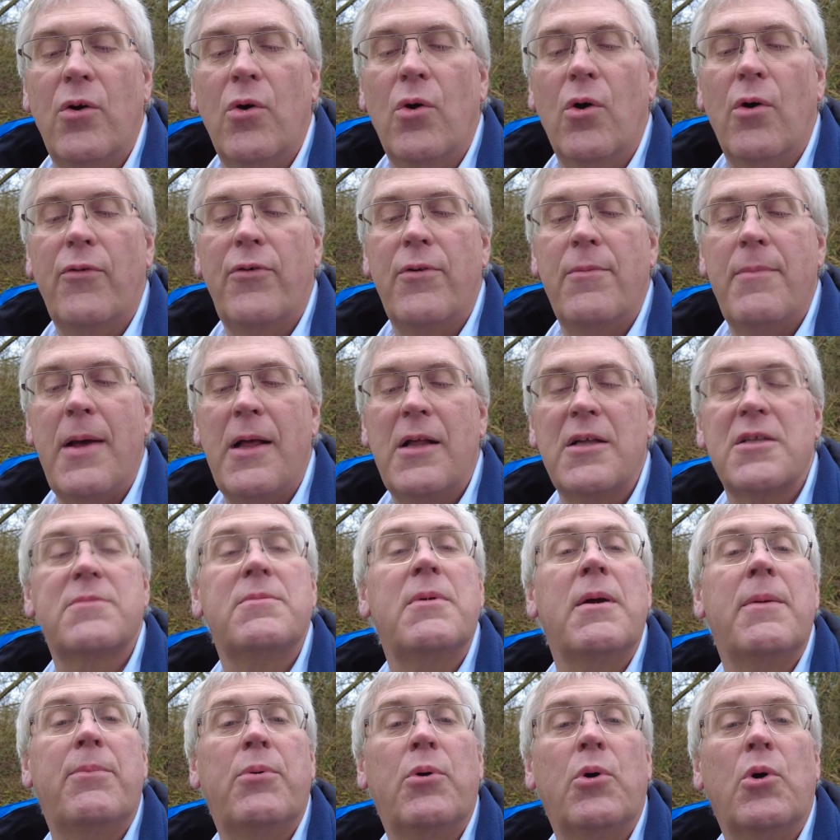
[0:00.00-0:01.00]
ore from
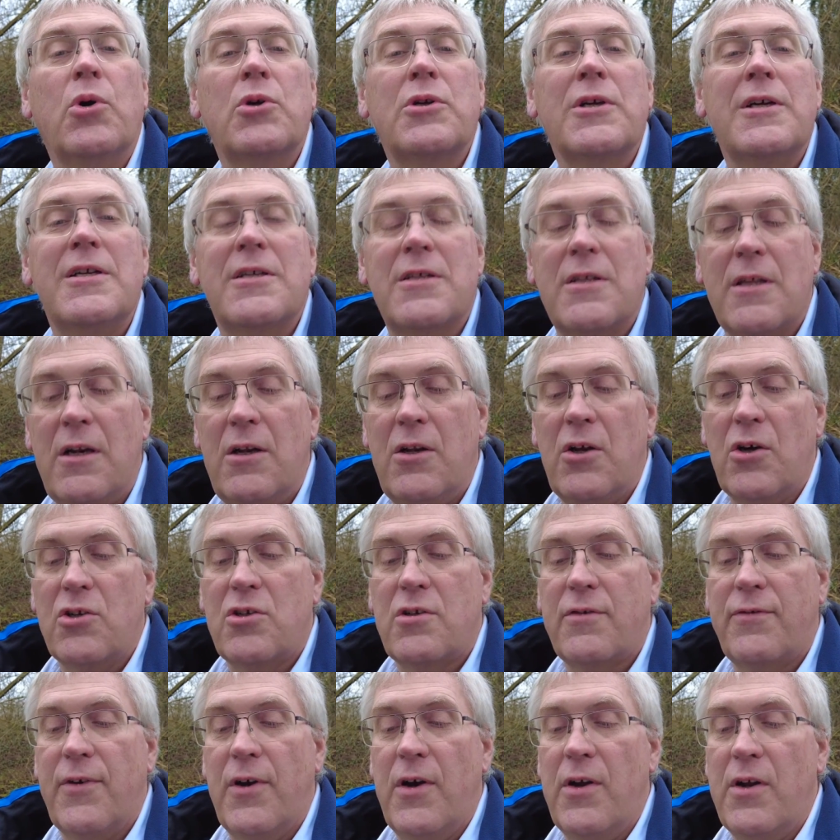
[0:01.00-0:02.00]
Ellesmere Port into the lodge
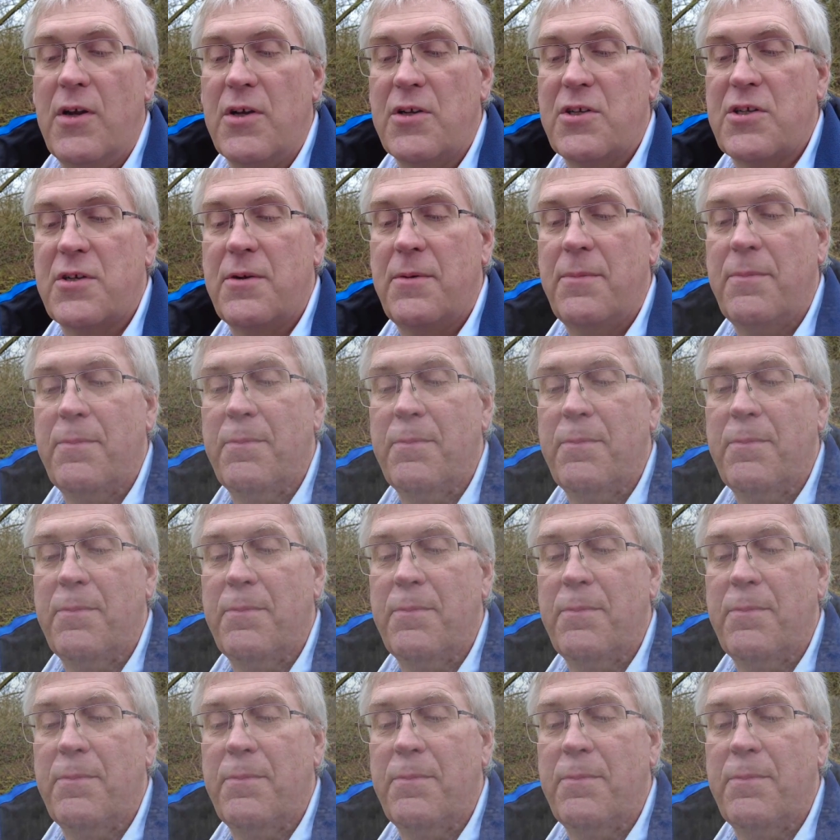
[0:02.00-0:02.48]
furnace.